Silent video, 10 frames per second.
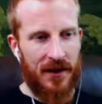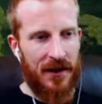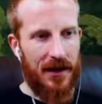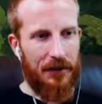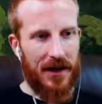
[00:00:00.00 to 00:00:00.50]

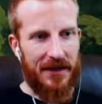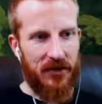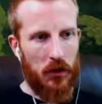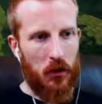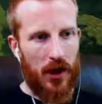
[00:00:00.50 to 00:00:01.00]
By
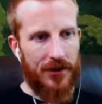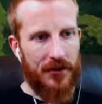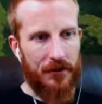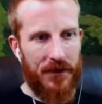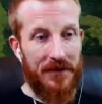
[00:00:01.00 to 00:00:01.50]
giving them water
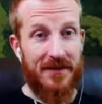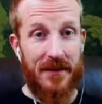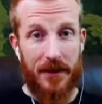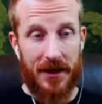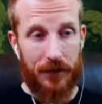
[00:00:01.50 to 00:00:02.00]
and berries,
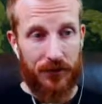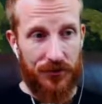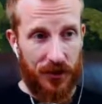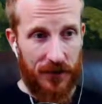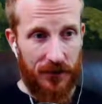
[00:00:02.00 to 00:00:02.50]
they became
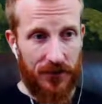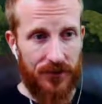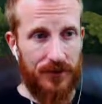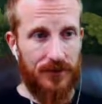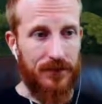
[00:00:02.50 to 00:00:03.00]

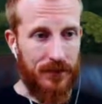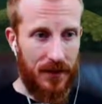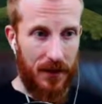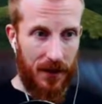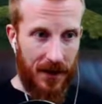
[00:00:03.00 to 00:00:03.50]
serfs.
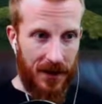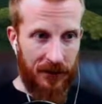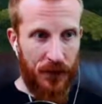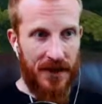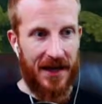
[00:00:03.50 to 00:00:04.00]

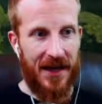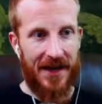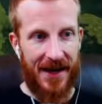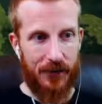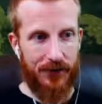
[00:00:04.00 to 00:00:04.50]
If we can add
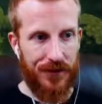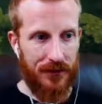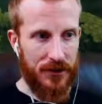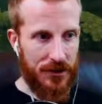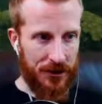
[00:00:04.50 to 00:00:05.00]

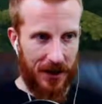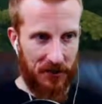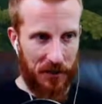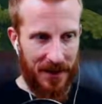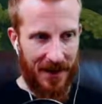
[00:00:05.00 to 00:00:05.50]
housing, which
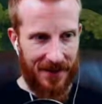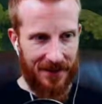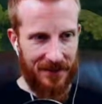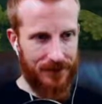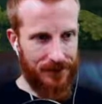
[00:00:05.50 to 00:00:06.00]
everybody
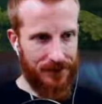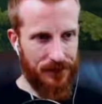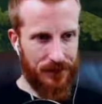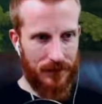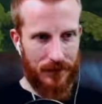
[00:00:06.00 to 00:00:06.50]
has,
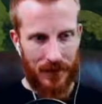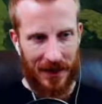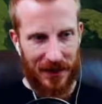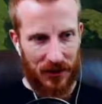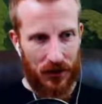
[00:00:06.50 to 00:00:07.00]

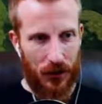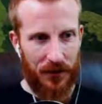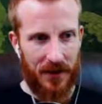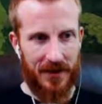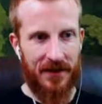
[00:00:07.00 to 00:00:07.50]
and
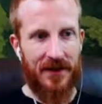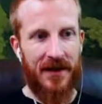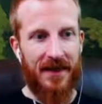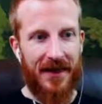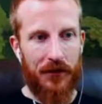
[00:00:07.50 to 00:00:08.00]
clothing,
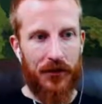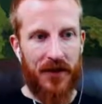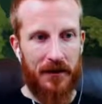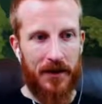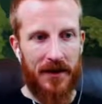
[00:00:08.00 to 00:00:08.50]
they will
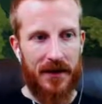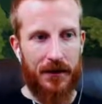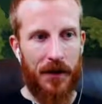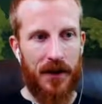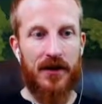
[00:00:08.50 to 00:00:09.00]
then
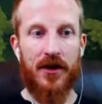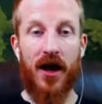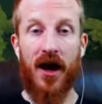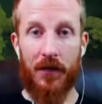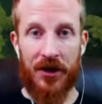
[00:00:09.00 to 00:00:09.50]
become
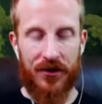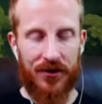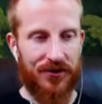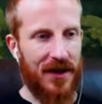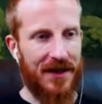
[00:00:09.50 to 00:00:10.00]

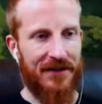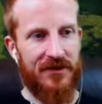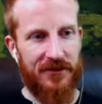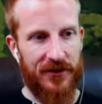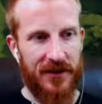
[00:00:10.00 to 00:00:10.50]
commoners and have
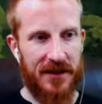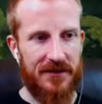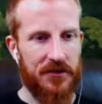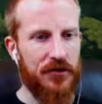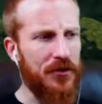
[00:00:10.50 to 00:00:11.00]
different
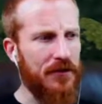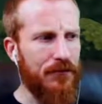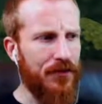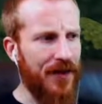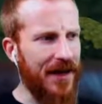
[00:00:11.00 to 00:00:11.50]
needs, including
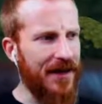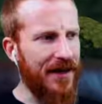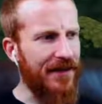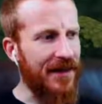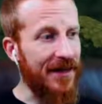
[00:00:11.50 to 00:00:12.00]
bread,
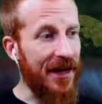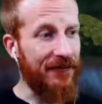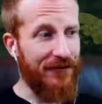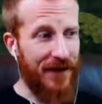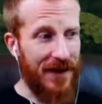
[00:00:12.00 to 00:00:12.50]
I think,
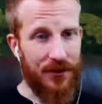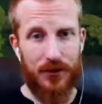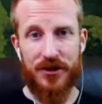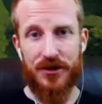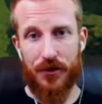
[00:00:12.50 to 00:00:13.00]
and faith,
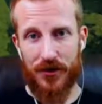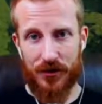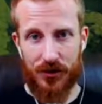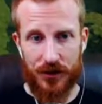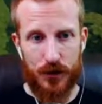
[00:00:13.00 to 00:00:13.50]
which is where the
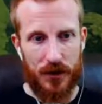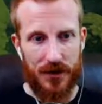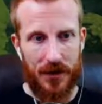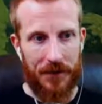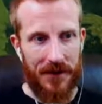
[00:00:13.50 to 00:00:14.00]
church would
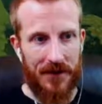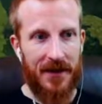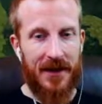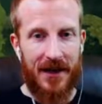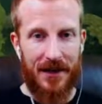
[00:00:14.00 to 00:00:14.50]
come in.
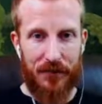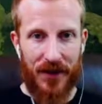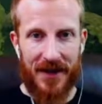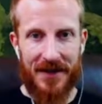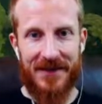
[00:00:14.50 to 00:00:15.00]
And
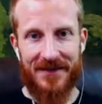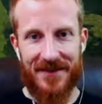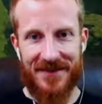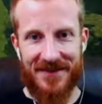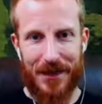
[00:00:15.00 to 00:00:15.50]
bread is
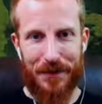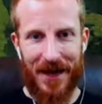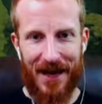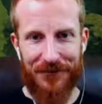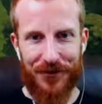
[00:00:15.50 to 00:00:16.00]
the step
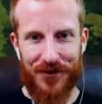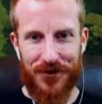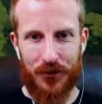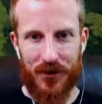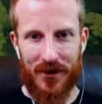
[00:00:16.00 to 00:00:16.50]
after
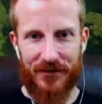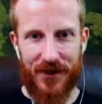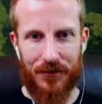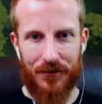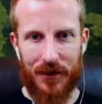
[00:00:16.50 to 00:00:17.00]
this. Wheat
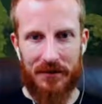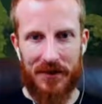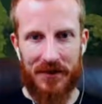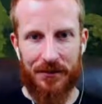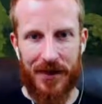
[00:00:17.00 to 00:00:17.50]
farms,
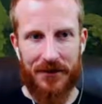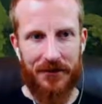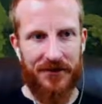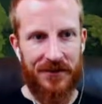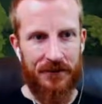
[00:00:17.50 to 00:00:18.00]
windmills,
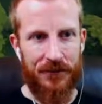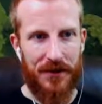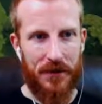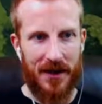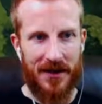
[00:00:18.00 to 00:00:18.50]
bakeries, and
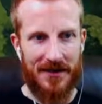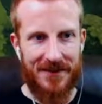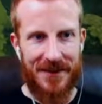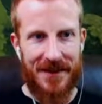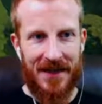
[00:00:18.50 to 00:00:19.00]
bread
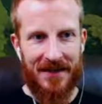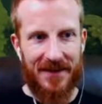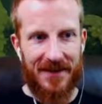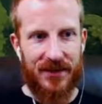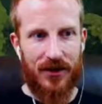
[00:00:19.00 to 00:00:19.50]
markets.
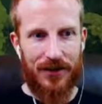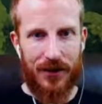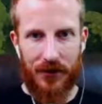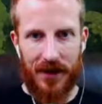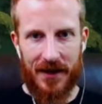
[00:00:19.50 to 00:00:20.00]
The
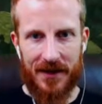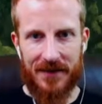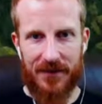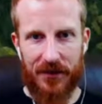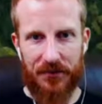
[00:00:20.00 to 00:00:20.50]
clothing
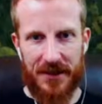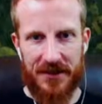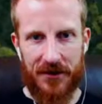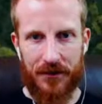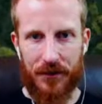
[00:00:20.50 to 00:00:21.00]
is a
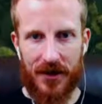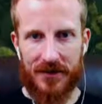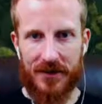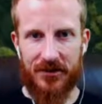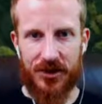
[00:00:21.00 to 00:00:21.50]
3-tiered
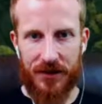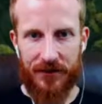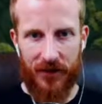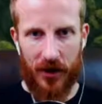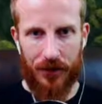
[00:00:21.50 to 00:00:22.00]
process.
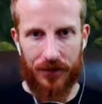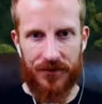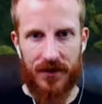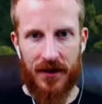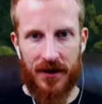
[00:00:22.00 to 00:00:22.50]
Sheep
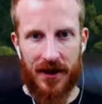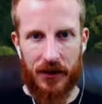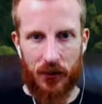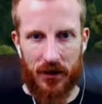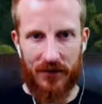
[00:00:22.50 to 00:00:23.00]
farms,
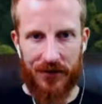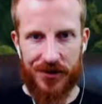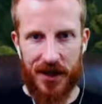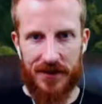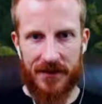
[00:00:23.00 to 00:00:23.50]
a
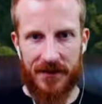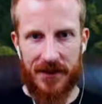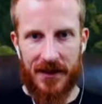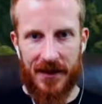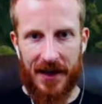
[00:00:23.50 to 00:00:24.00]
weaver's hut,
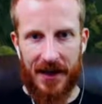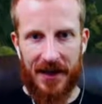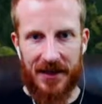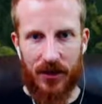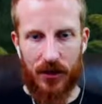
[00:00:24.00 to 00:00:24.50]
and
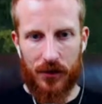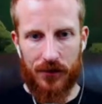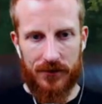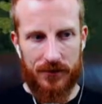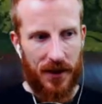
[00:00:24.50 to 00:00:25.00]
a
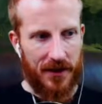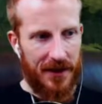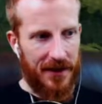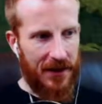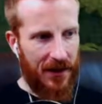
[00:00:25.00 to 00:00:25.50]
clothes
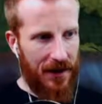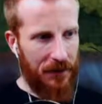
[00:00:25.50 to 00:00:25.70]
market. Now,